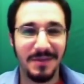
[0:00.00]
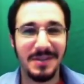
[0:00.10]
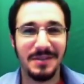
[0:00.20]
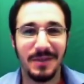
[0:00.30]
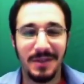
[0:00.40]

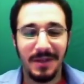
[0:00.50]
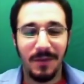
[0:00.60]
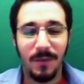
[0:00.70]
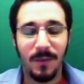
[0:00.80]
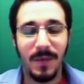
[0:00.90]
First of all,
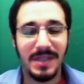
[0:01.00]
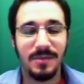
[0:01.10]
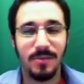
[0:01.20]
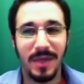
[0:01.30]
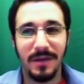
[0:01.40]
what's
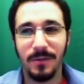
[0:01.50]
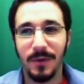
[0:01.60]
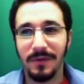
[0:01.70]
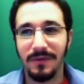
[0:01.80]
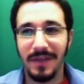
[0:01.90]
a better
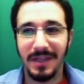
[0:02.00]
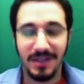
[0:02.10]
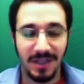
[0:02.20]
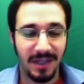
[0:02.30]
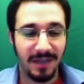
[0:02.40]

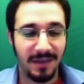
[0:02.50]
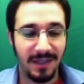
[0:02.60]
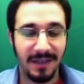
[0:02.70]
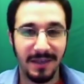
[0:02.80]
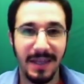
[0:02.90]
motivation, I
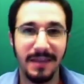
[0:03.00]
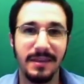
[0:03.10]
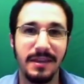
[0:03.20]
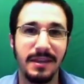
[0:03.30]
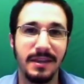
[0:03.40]
think,
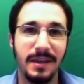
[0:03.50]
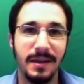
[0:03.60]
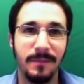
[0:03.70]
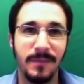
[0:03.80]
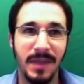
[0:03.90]
than
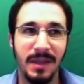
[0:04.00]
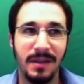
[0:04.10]
the